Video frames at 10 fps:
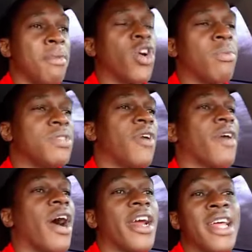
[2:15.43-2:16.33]
it becomes
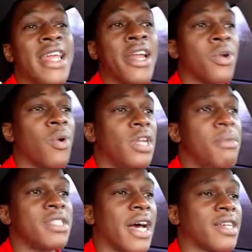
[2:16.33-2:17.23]
very hard, and that now
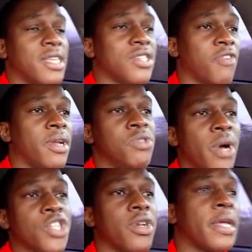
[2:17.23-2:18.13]
limits access for them
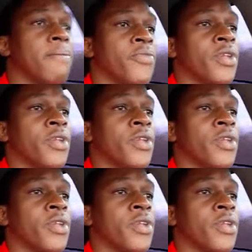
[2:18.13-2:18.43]
to actually